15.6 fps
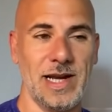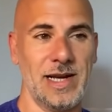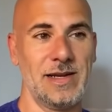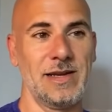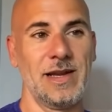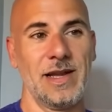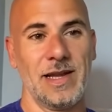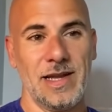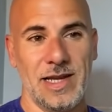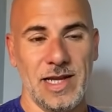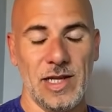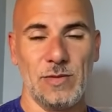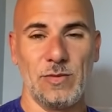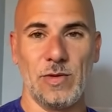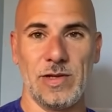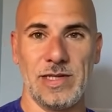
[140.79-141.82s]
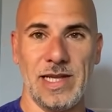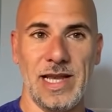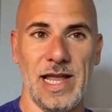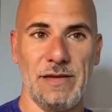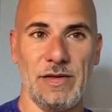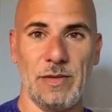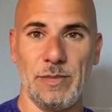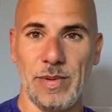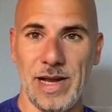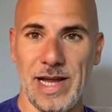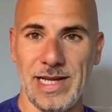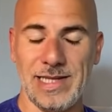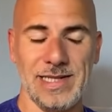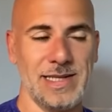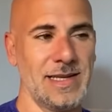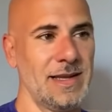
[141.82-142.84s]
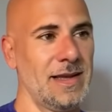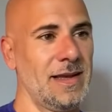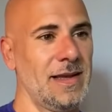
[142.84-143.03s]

and it was 11 plus.